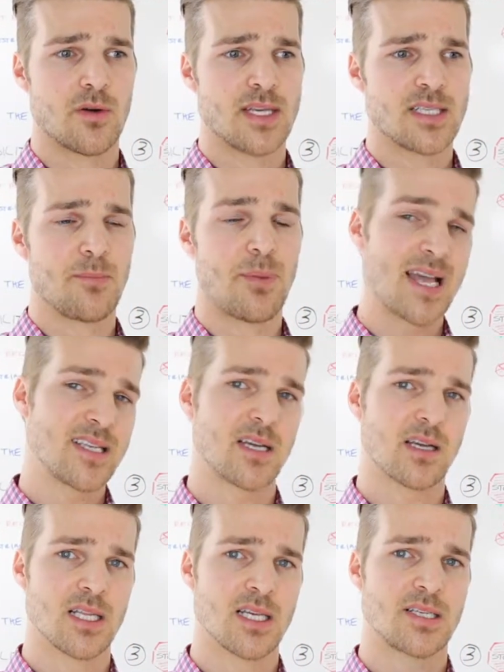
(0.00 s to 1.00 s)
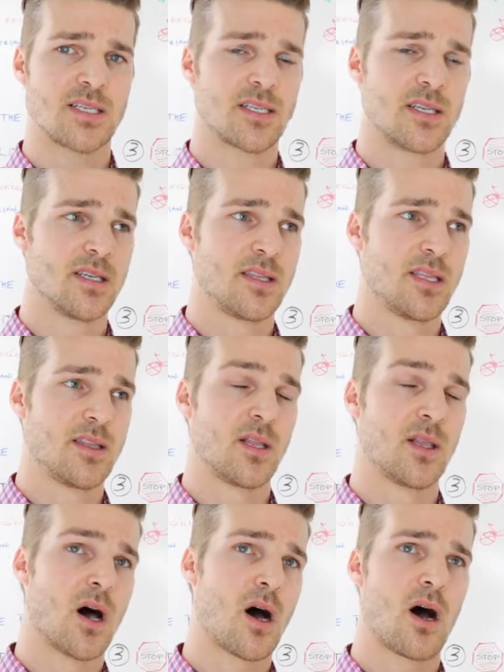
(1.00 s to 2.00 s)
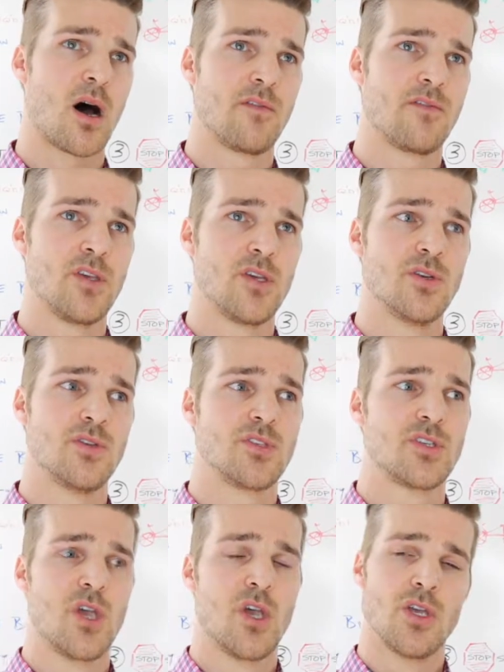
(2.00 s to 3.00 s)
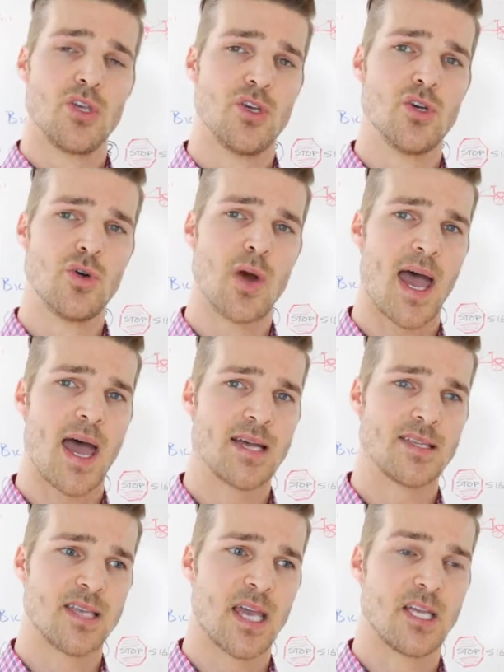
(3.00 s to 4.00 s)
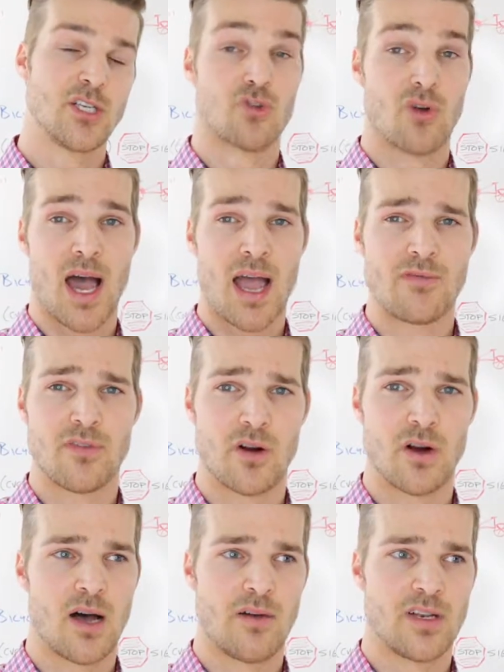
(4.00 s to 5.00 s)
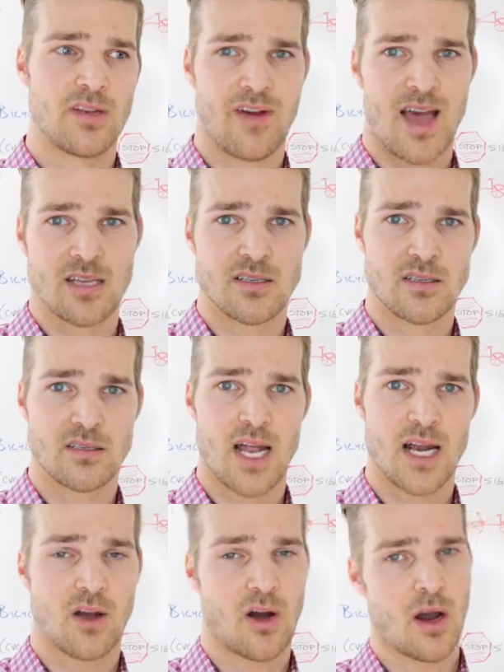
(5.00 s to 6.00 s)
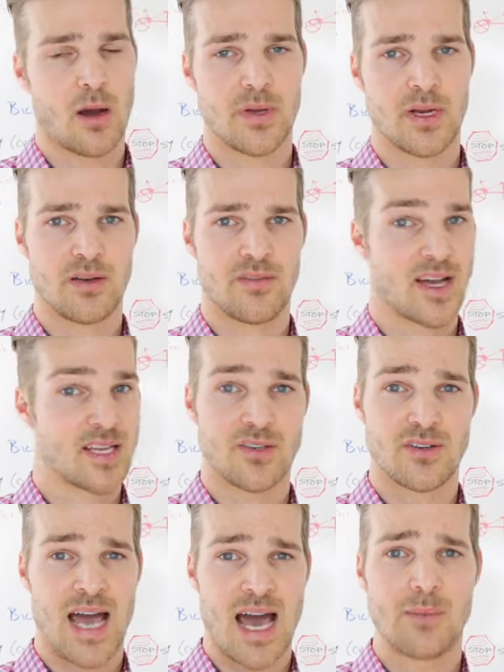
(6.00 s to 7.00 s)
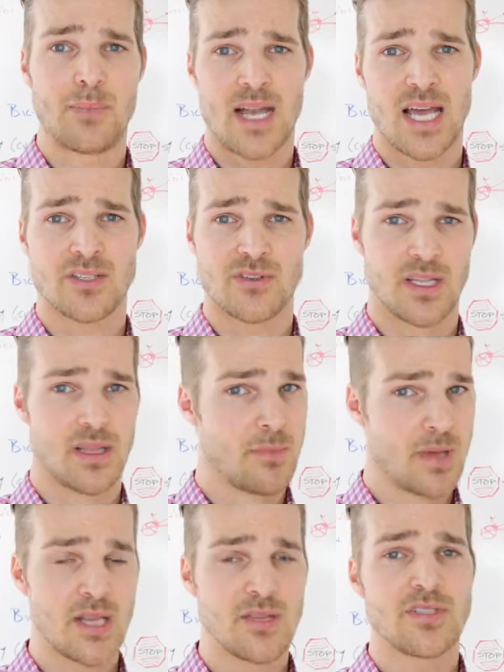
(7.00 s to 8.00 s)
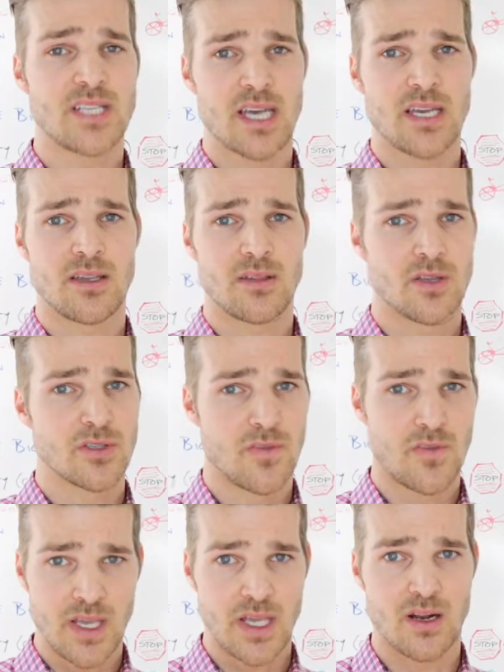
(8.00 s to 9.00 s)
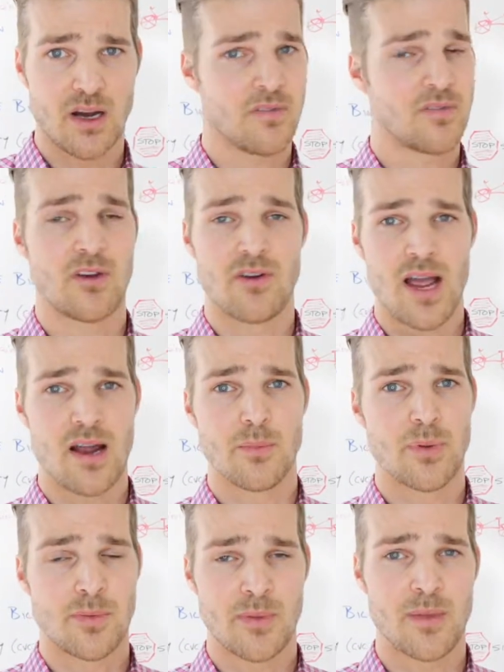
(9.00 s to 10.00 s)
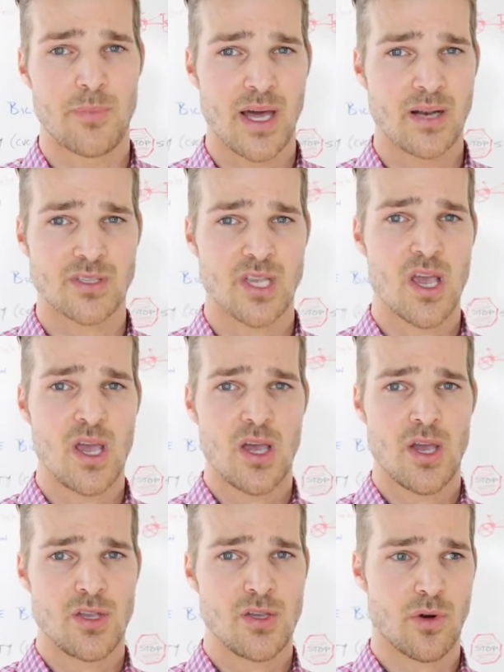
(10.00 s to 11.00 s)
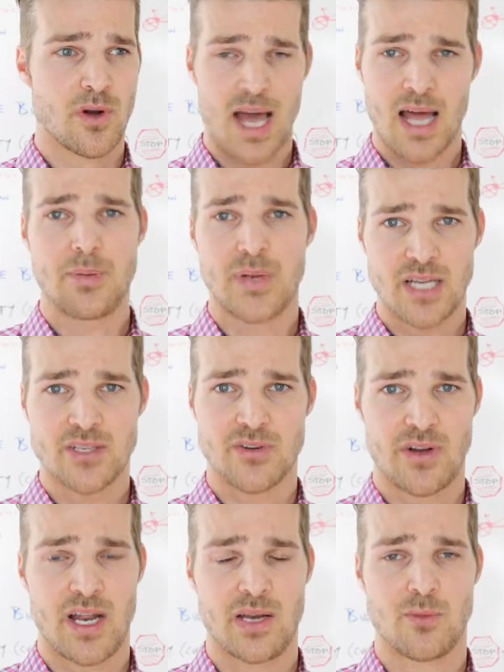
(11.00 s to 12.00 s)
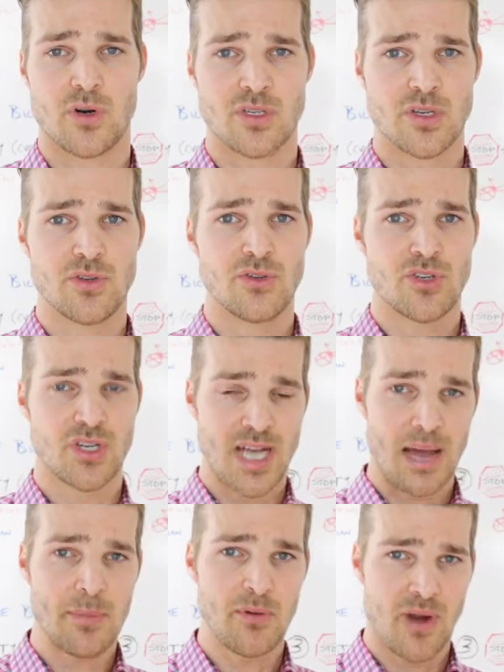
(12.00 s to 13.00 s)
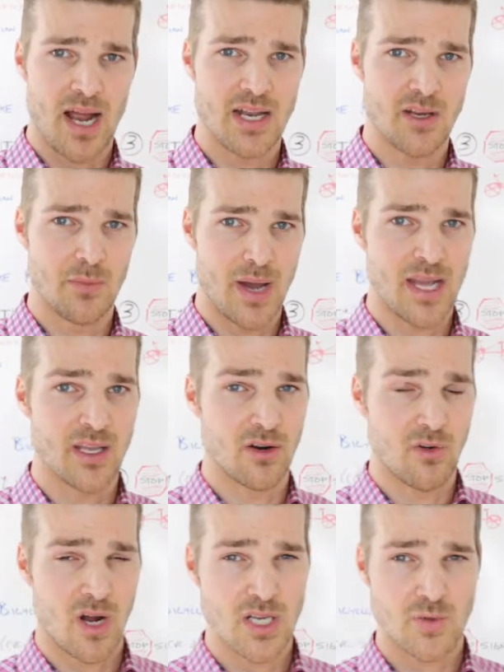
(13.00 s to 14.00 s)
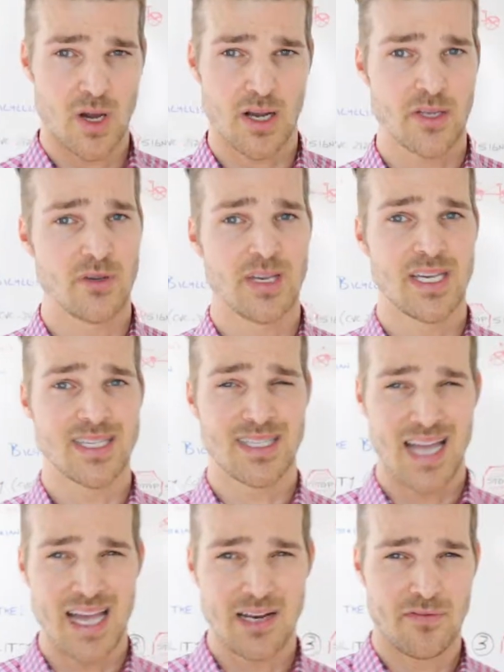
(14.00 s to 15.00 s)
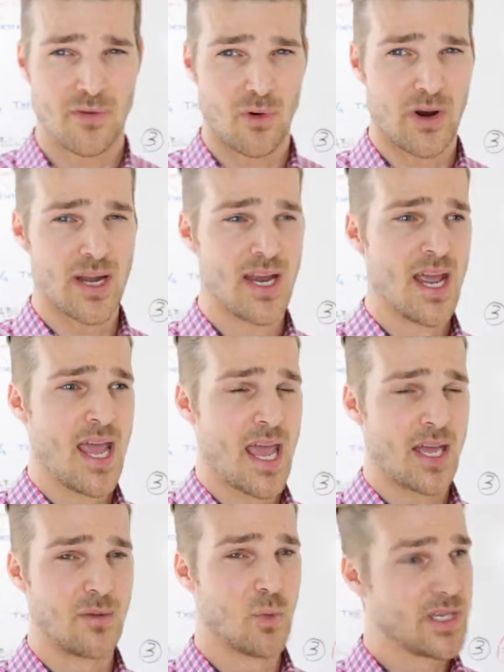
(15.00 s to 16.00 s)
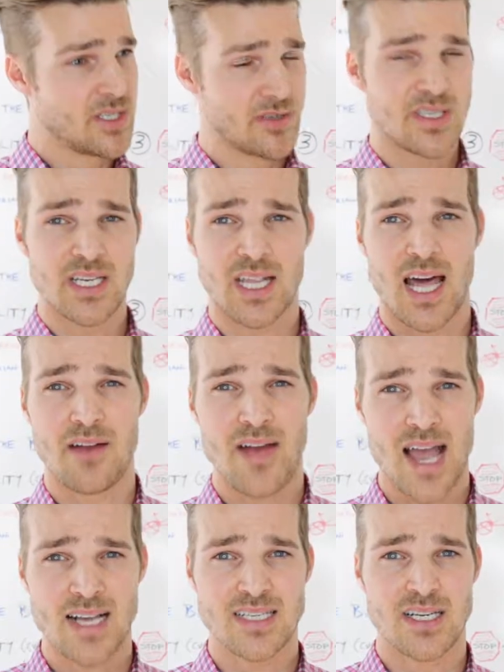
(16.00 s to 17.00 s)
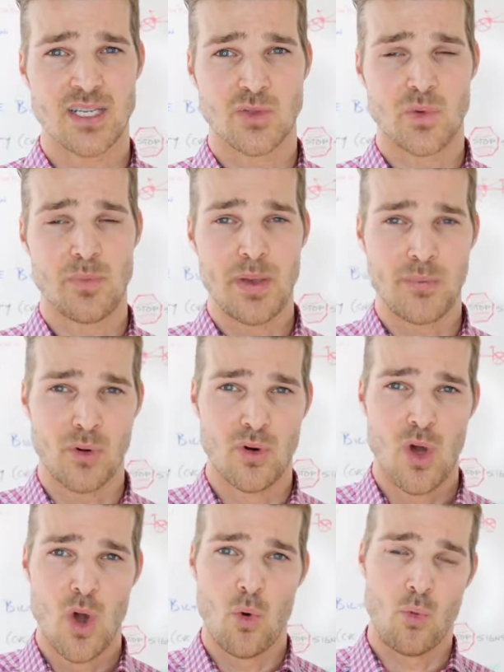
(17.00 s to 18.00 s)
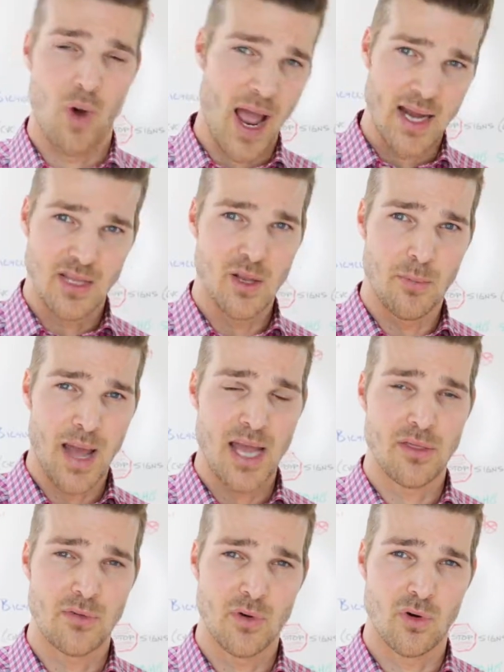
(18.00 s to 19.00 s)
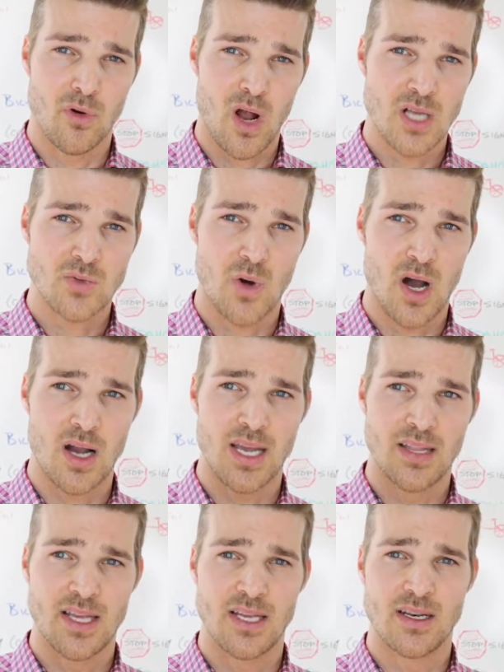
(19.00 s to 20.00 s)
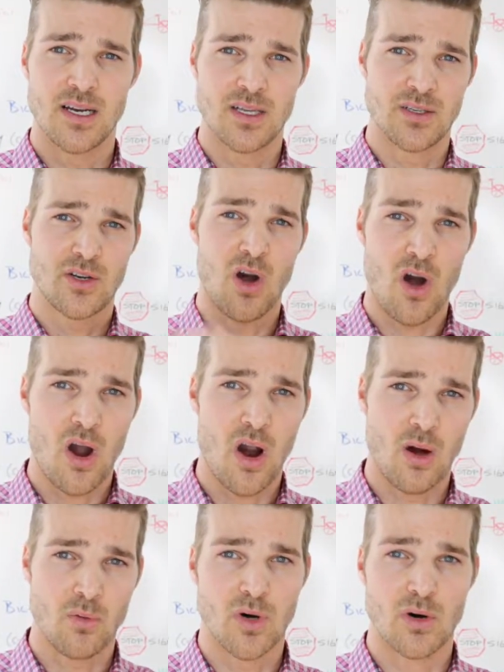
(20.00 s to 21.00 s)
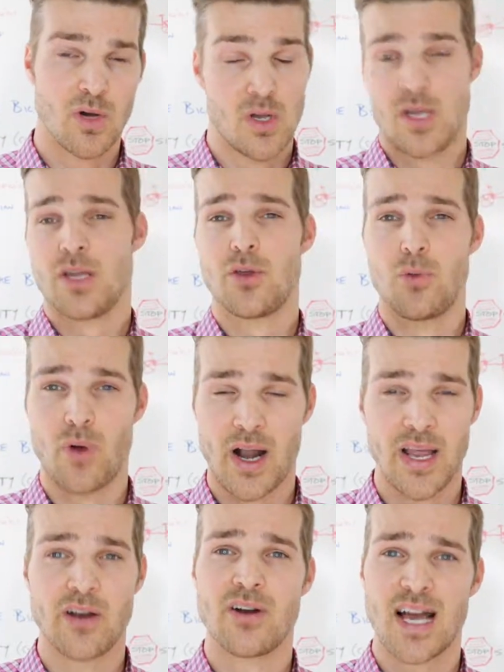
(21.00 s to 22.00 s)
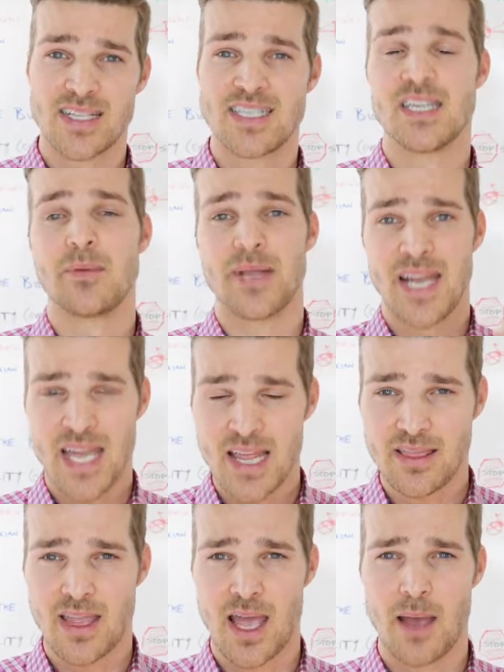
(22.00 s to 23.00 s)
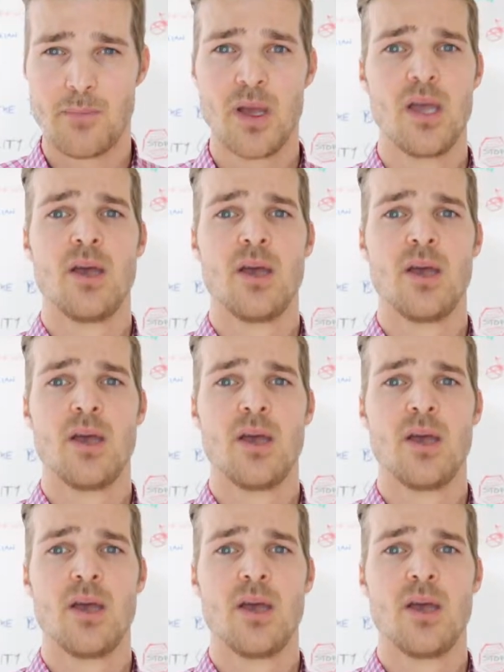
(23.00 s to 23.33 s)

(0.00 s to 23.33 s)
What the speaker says: As a bicyclist, the law views you as a driver of a device, not a car, but a device. You're not a pedestrian. The minute you take those feet off the ground and put them on the pedals, you are not a pedestrian anymore. So you should not be riding your bike in a crosswalk. You can get cited for it. And we do see a lot of accidents with people riding their bike through a crosswalk, and then a car will either run it or not see them and hit them.